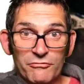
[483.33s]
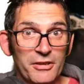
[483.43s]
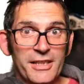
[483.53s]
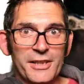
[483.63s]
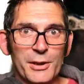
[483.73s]

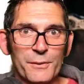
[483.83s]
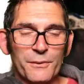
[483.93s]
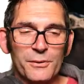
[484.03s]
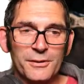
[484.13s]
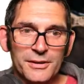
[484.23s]
really
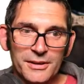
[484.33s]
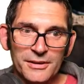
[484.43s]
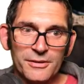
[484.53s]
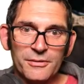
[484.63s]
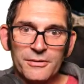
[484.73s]
useful
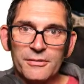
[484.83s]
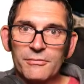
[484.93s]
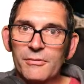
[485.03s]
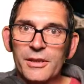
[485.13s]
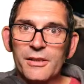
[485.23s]

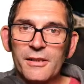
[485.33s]
when you're